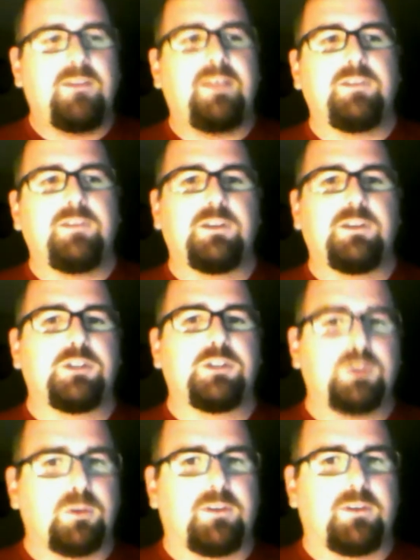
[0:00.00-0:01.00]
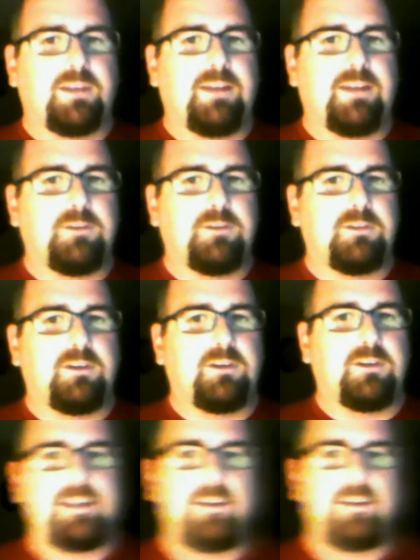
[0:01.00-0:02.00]
I do look shorter than I do look on
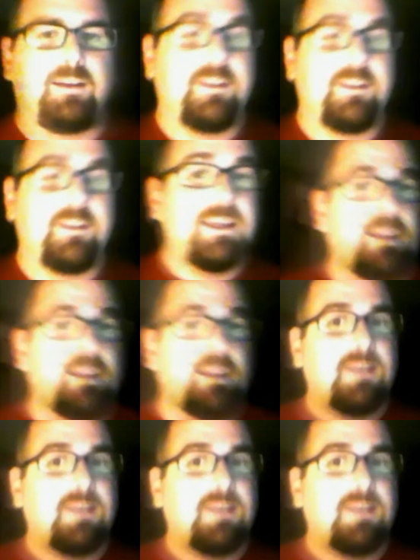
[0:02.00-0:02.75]
the internet. On the internet,